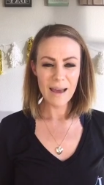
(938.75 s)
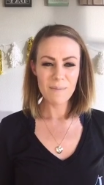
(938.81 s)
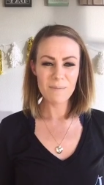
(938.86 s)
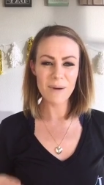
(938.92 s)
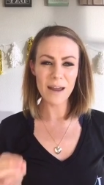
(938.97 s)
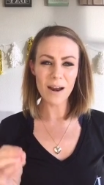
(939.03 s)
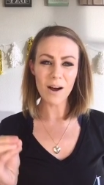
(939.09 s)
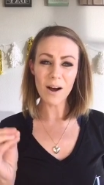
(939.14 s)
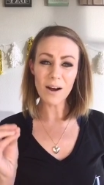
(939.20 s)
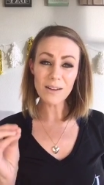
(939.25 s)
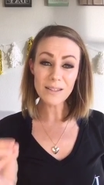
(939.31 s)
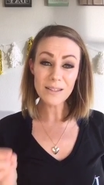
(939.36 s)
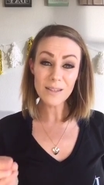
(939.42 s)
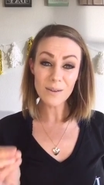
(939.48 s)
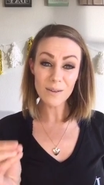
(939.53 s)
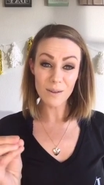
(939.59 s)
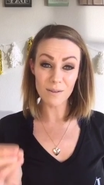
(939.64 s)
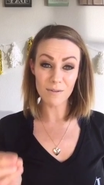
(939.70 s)
But
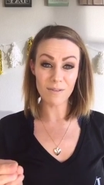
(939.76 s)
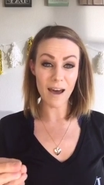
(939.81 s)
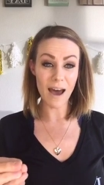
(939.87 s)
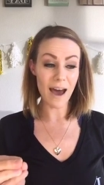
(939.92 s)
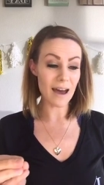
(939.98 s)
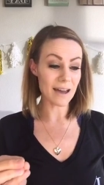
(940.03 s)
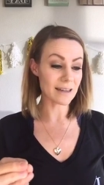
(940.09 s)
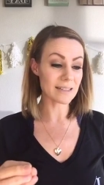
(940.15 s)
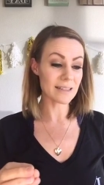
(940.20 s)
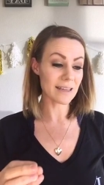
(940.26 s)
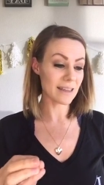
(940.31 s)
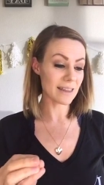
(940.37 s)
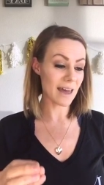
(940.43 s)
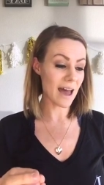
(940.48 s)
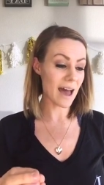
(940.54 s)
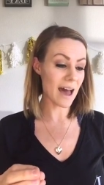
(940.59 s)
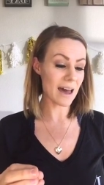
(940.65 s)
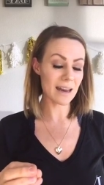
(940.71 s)
also the fact
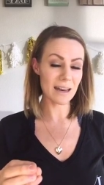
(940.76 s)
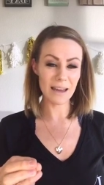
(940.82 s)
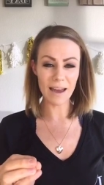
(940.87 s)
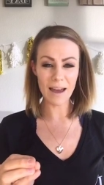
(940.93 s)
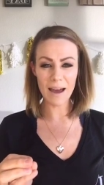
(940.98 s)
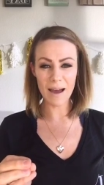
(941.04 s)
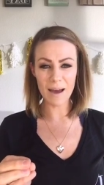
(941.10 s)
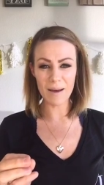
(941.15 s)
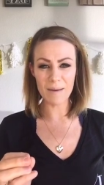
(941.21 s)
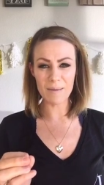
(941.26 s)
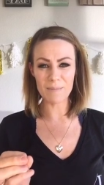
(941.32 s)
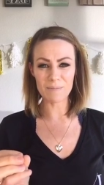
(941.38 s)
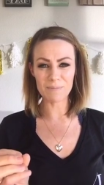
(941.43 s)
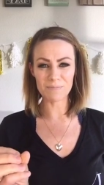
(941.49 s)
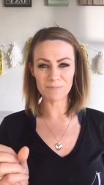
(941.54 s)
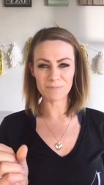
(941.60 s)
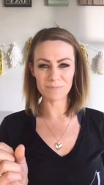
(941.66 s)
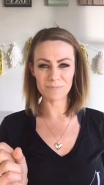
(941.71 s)
that,
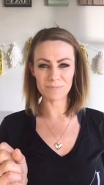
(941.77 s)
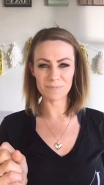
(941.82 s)
um,